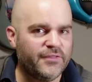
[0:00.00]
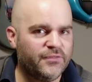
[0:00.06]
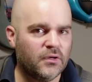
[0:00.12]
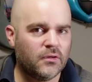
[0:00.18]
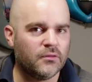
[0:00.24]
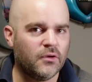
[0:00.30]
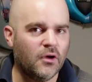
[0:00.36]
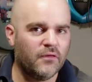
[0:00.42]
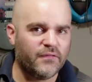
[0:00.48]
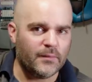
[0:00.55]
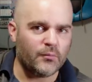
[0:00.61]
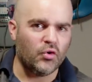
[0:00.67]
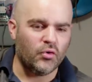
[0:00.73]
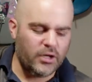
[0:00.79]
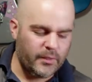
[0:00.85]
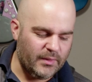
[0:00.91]
I don't know if I'm
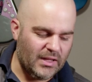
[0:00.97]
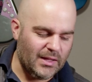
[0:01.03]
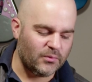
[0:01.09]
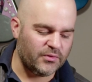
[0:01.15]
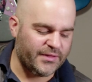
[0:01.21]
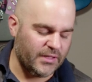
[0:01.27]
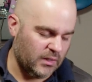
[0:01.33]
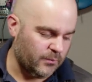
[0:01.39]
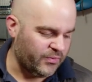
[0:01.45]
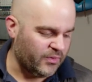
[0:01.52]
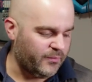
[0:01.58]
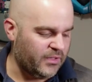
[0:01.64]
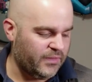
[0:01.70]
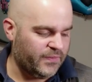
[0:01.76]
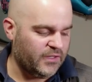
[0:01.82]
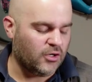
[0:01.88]
going to be able to
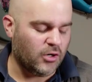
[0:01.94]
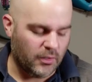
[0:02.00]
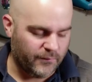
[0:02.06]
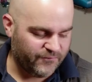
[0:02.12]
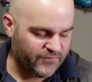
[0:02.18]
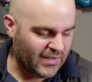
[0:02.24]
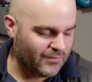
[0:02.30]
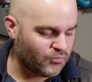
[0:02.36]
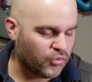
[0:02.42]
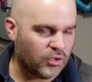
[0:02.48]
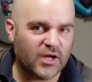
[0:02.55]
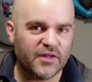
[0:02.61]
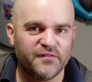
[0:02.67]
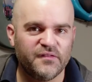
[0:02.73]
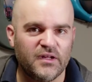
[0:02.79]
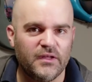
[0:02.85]
implement the carbon fiber
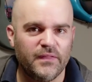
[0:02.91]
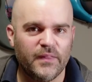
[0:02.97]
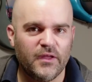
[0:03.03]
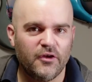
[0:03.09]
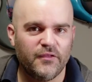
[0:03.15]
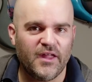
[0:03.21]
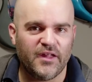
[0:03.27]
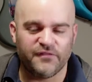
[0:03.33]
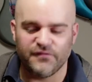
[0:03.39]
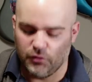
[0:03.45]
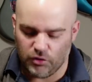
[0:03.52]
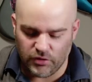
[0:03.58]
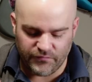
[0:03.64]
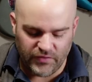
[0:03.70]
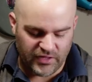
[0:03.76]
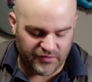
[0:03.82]
rods in there. That's
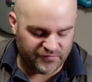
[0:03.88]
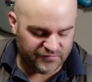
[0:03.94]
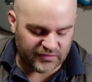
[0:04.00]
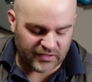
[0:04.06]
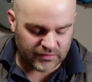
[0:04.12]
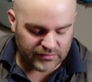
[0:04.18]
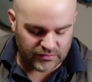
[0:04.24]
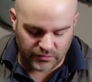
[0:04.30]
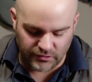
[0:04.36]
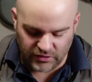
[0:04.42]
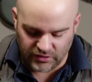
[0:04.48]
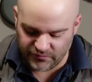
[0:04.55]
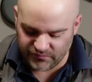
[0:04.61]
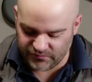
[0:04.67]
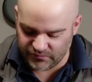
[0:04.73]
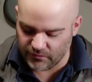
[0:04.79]
sort of a secondary
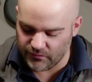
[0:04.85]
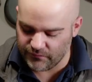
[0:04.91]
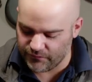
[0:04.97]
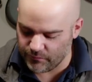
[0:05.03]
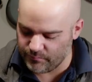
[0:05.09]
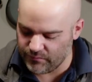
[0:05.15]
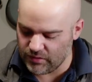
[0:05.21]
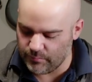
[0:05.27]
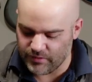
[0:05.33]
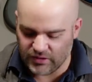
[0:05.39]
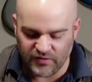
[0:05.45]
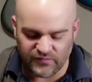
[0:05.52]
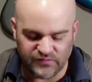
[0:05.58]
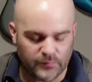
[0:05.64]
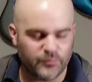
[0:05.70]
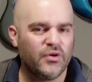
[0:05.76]
concern for me
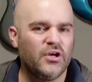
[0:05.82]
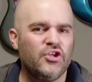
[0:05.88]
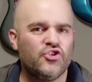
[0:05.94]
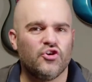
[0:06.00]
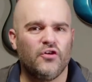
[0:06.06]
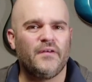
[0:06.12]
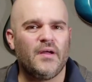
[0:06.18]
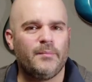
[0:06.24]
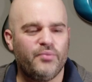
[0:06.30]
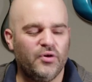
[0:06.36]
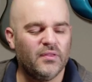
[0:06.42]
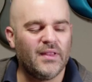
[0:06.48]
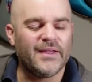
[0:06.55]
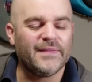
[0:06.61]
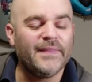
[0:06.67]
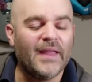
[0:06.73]
because I'm pretty sure if I
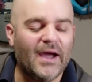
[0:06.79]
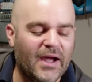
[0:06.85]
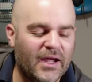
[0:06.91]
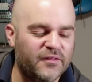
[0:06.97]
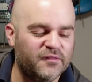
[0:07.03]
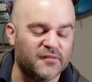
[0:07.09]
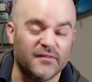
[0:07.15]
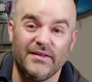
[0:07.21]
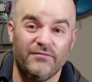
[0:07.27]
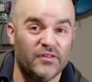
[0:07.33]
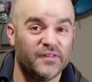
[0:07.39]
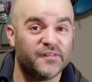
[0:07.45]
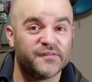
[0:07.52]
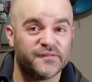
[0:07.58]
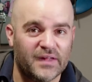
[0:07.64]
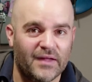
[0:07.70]
put like 9s or even
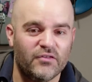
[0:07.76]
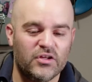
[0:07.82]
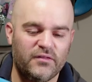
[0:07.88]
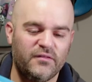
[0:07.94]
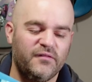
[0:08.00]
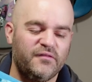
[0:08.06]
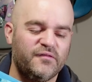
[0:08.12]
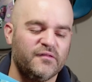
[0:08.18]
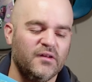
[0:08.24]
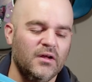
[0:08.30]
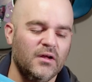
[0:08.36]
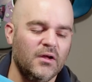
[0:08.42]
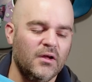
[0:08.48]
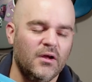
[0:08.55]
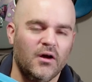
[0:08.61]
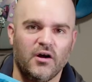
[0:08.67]
7s
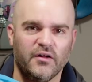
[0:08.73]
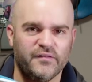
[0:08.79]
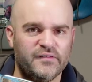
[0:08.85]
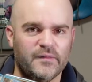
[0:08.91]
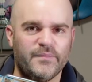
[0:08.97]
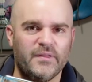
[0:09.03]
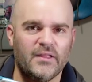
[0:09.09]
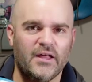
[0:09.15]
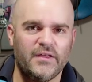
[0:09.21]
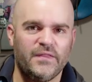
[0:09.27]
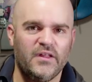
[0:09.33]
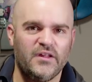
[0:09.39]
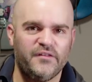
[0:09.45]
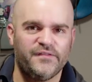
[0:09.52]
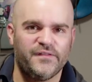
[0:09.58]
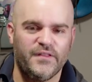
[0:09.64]
on something like
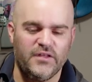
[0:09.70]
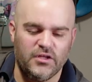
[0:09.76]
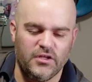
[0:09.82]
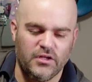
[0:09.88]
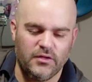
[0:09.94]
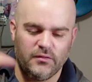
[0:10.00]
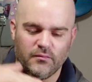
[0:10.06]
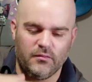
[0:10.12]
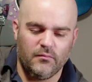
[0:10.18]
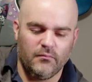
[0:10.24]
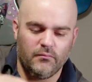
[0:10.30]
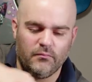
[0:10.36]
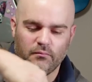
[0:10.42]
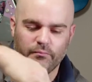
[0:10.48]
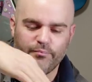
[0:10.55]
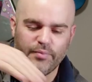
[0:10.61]
this, the
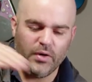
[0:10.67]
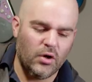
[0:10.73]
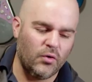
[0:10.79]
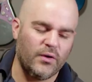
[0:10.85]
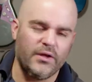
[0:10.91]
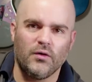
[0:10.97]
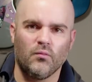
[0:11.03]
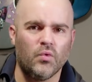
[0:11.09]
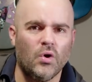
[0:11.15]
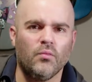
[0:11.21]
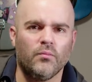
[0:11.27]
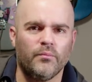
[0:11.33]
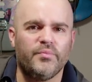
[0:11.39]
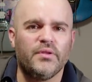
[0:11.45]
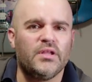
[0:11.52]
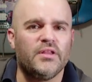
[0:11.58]
bowing
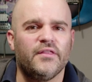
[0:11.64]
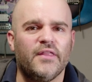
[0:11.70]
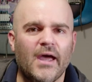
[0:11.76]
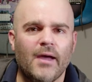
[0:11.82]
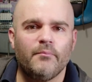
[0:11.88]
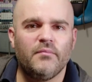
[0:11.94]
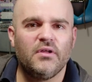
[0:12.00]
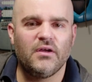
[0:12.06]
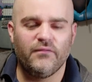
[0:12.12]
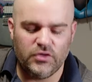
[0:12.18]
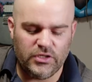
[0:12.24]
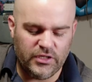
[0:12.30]
won't be that big of a